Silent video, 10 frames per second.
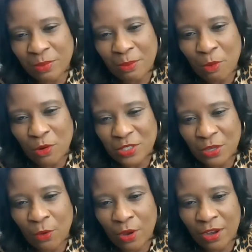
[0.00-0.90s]
but more
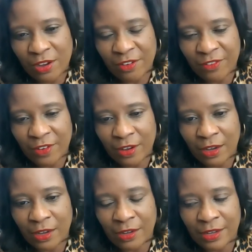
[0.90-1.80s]
so of
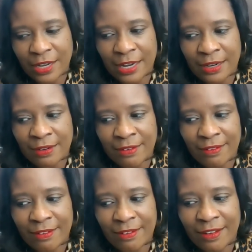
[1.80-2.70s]

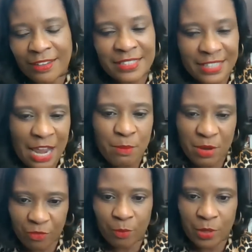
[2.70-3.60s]
a
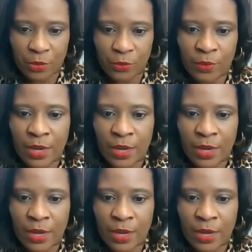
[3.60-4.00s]
statement from you.